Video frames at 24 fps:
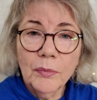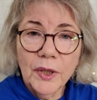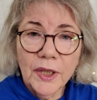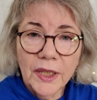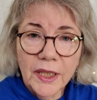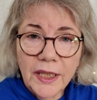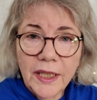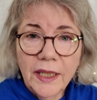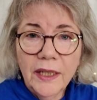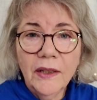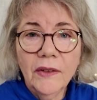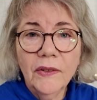
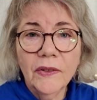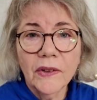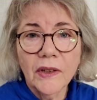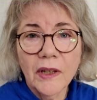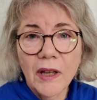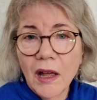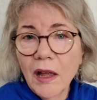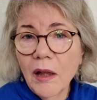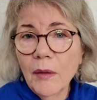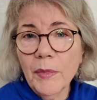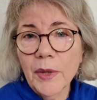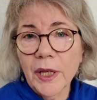Please
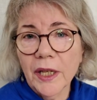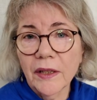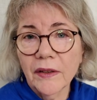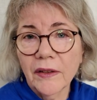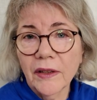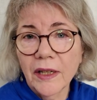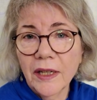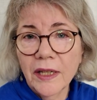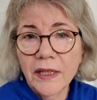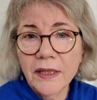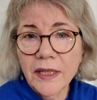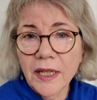
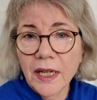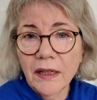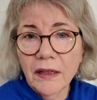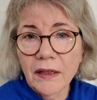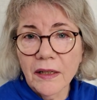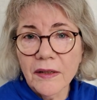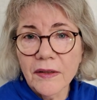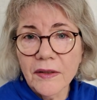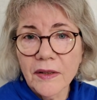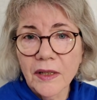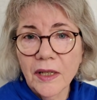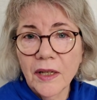comment and
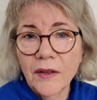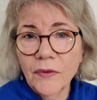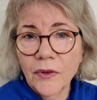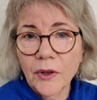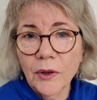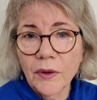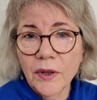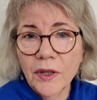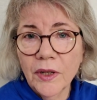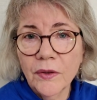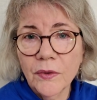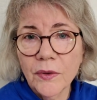tell us if
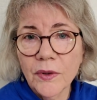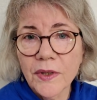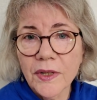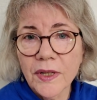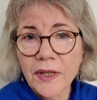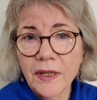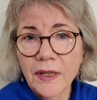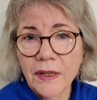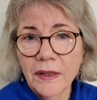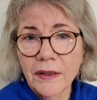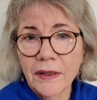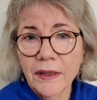you're
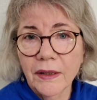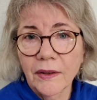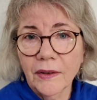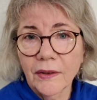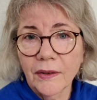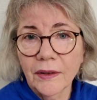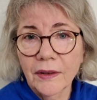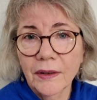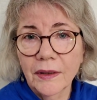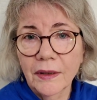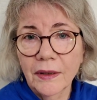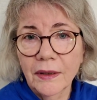interested in
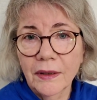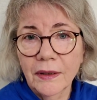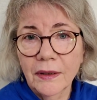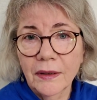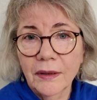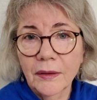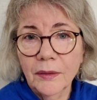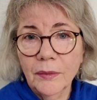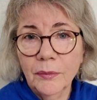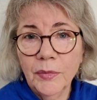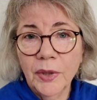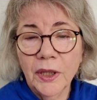this.
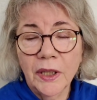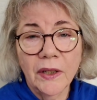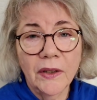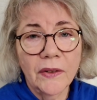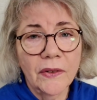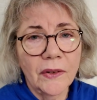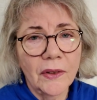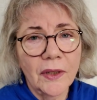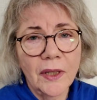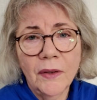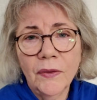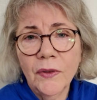
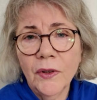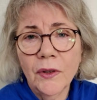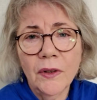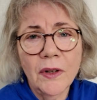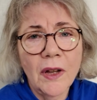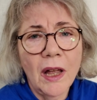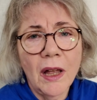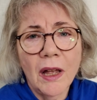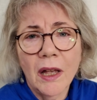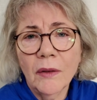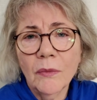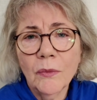Because if you're
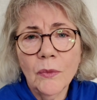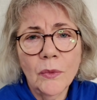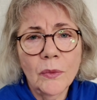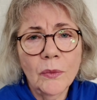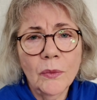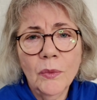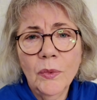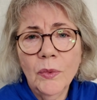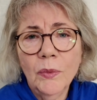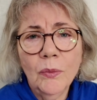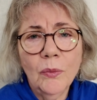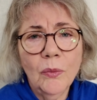not,
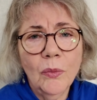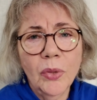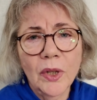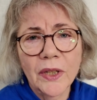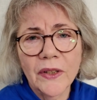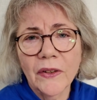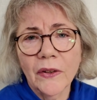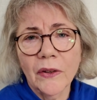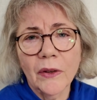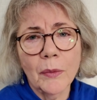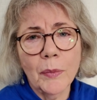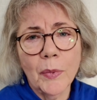
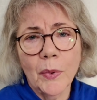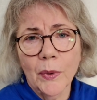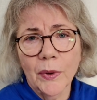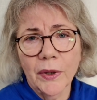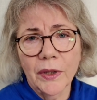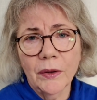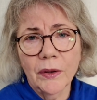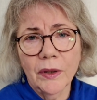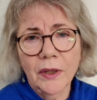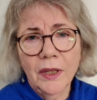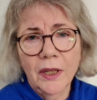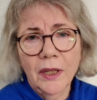what's the
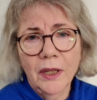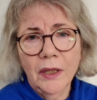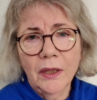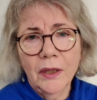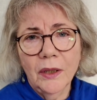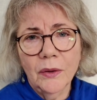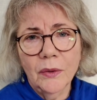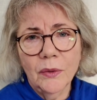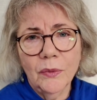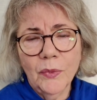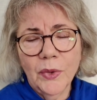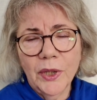point?
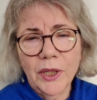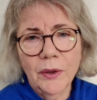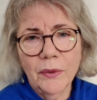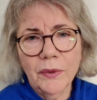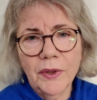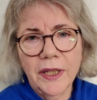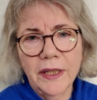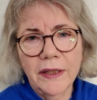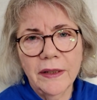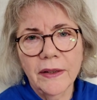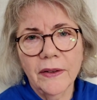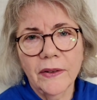We
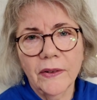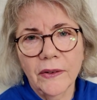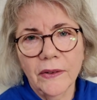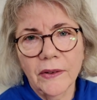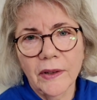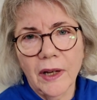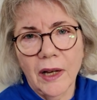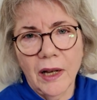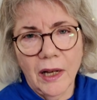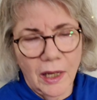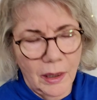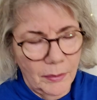don't need this
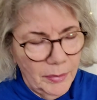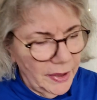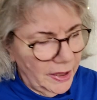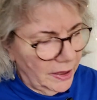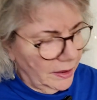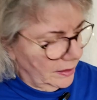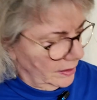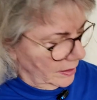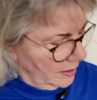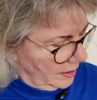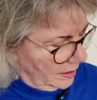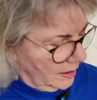as a
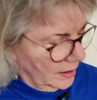hobby.